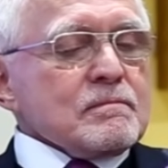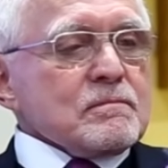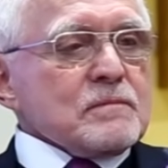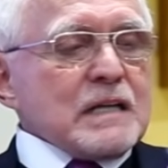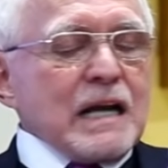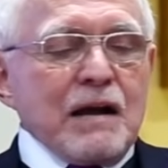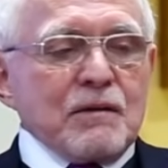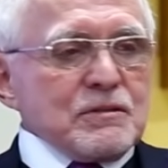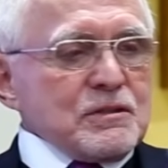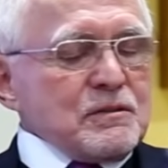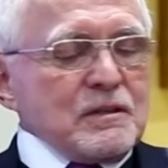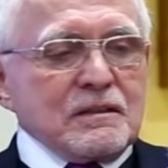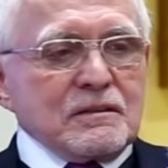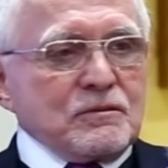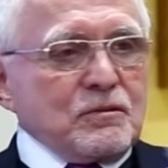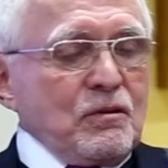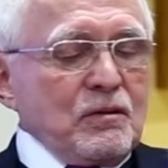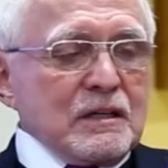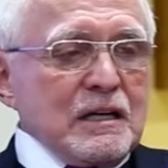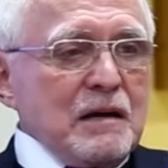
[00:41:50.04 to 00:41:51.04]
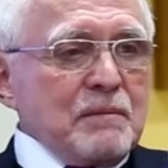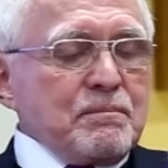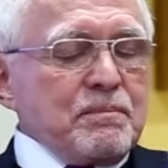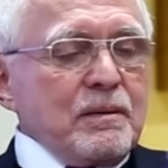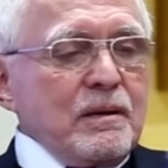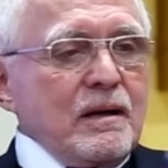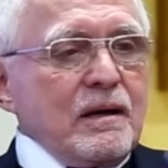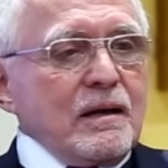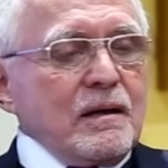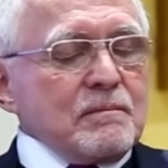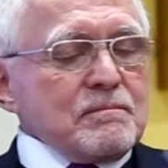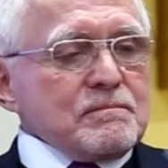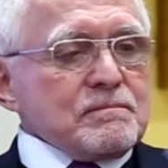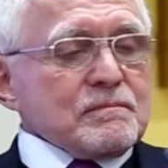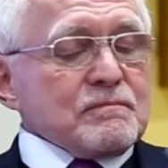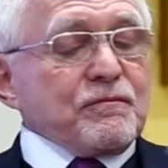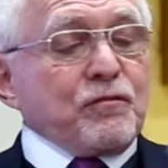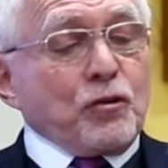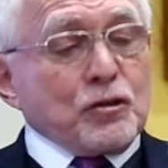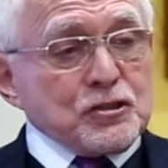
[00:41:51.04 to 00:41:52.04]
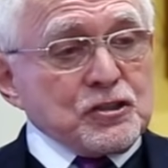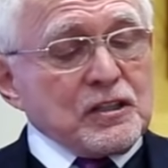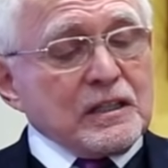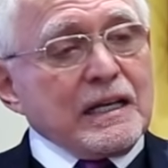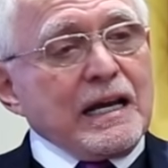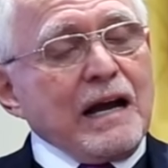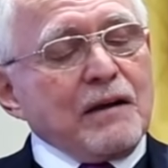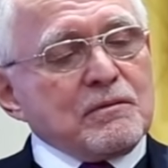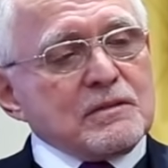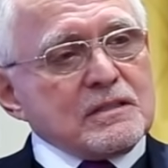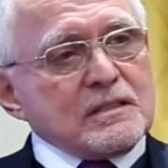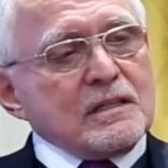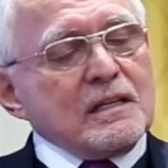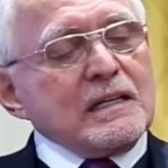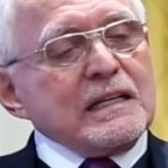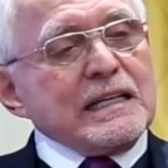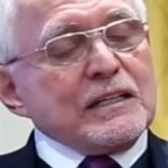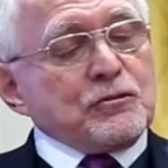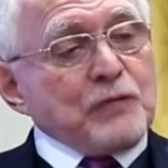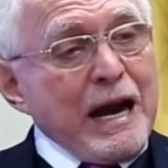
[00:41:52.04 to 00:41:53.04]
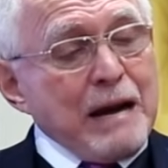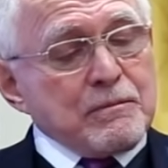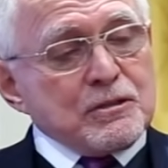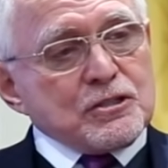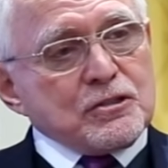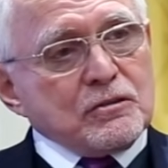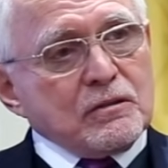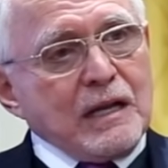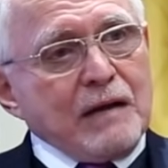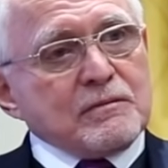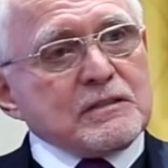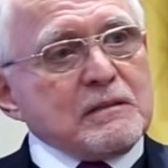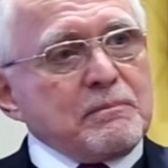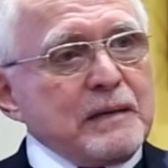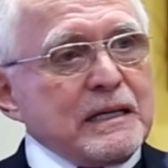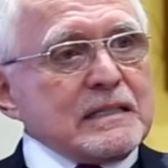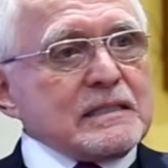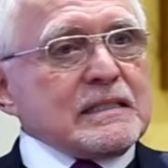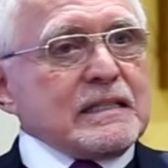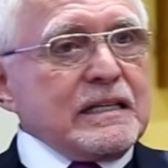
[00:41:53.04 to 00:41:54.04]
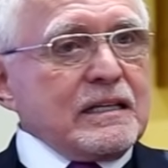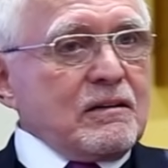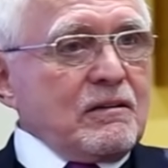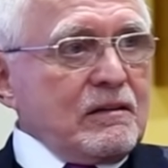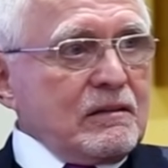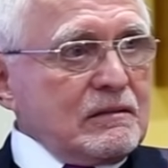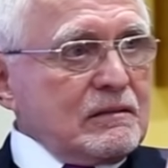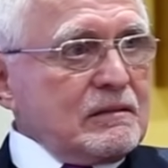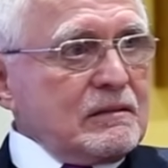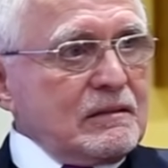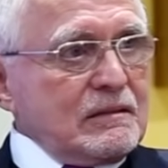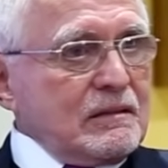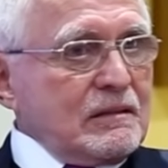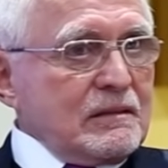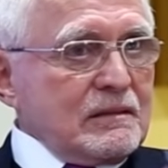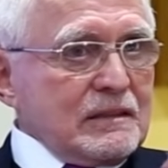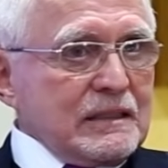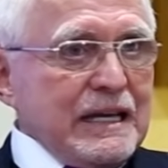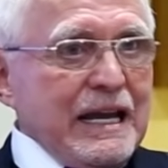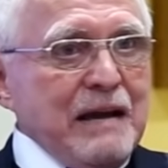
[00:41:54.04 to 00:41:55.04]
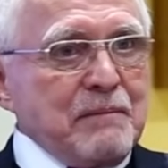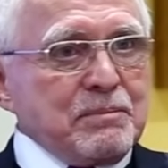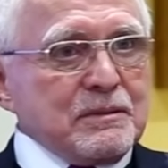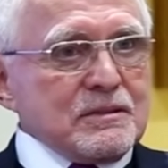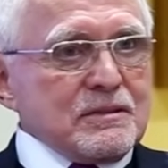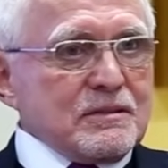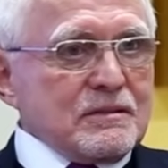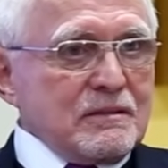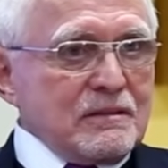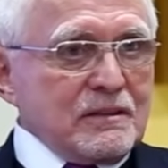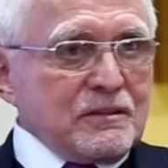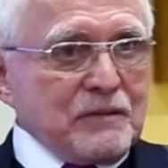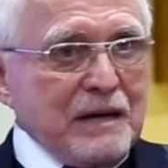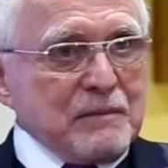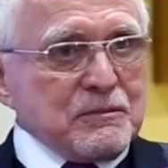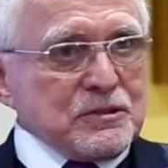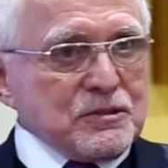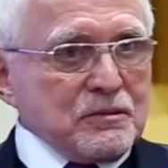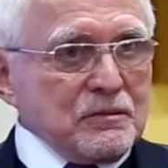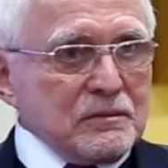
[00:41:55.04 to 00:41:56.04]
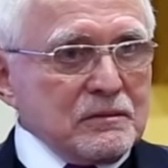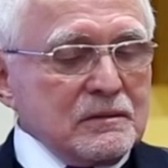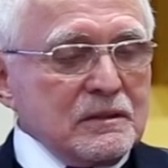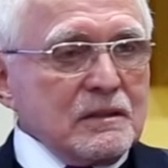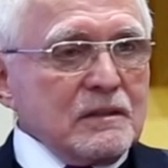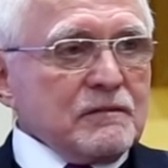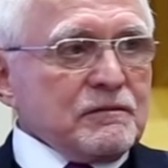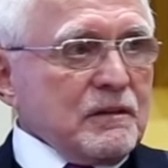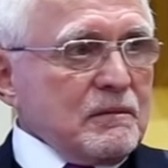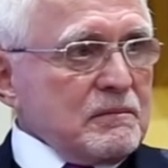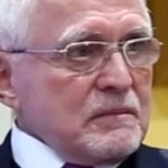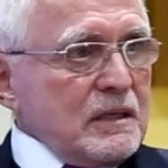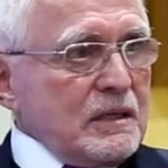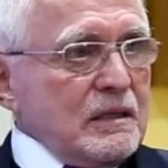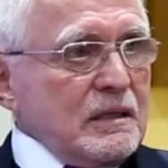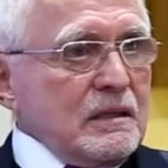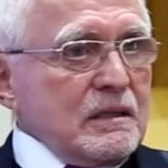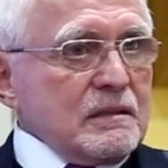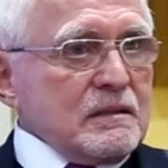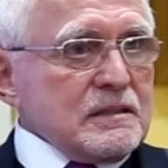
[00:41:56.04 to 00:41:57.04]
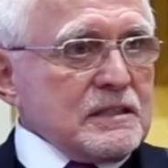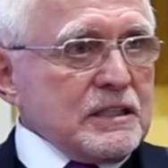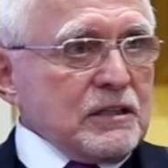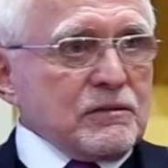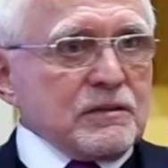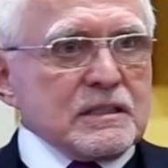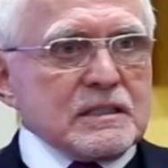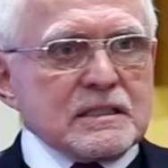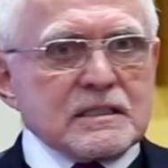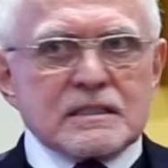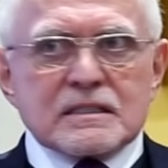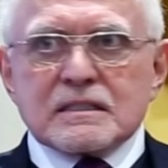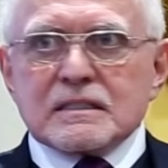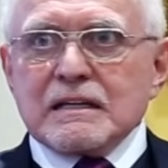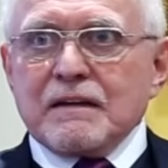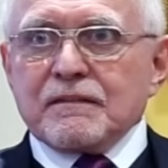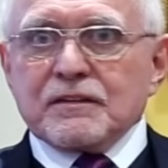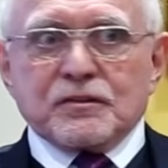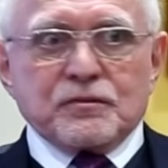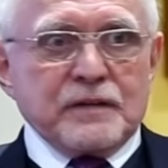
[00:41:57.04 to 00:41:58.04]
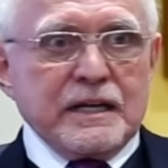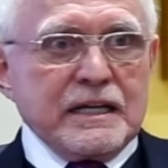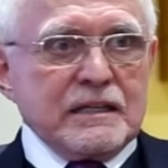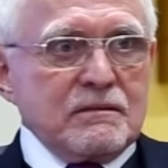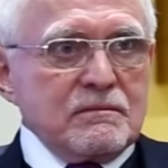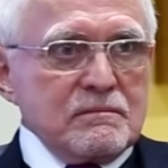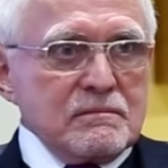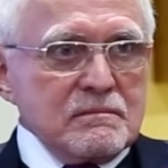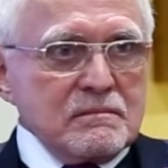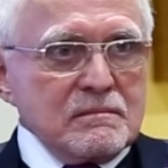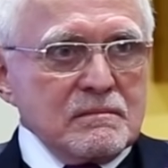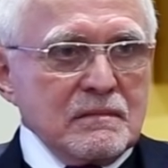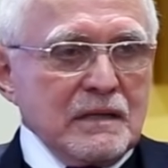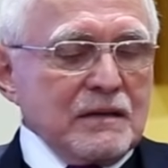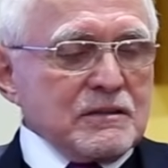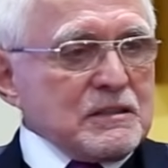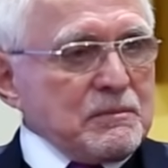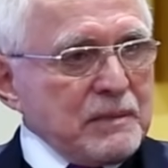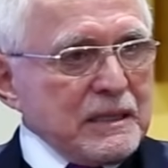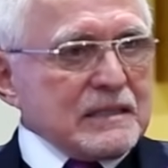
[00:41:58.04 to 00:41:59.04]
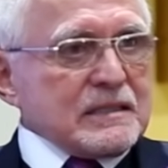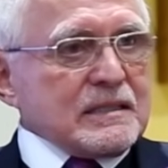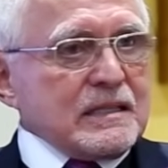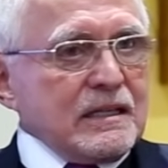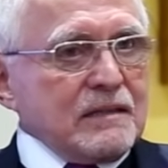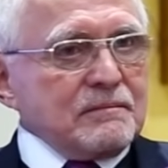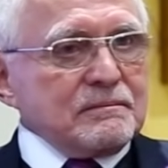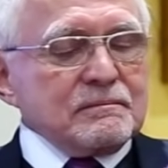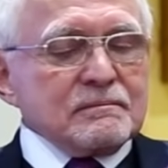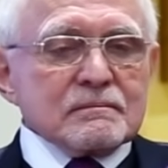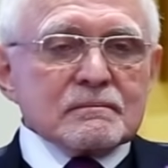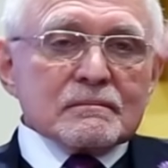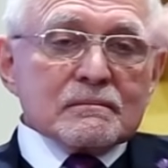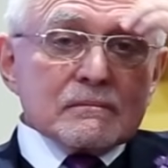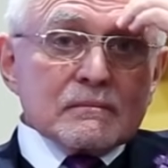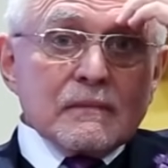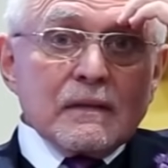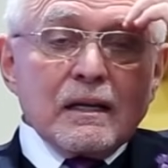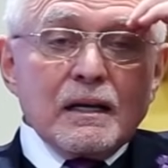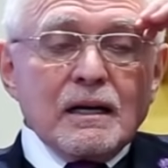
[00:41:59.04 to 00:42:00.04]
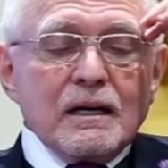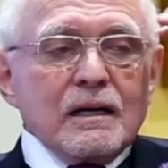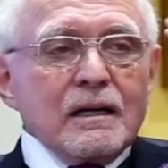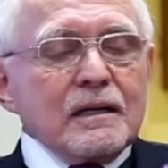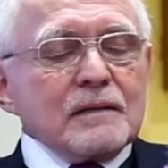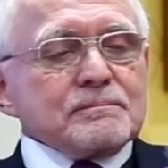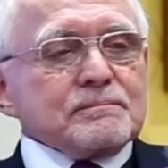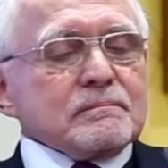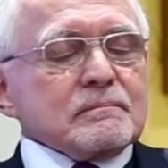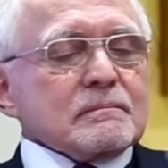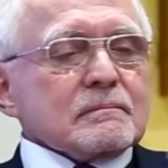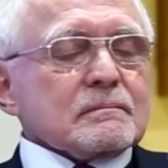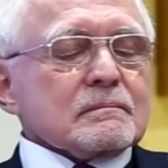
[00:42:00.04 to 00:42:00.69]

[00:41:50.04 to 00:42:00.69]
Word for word: when I was uh, growing up, um, fortunately, I was in grammar school. I was the biggest kid on on the campus on the grammar school from uh, zero to seventh grade. I was the biggest kid, um,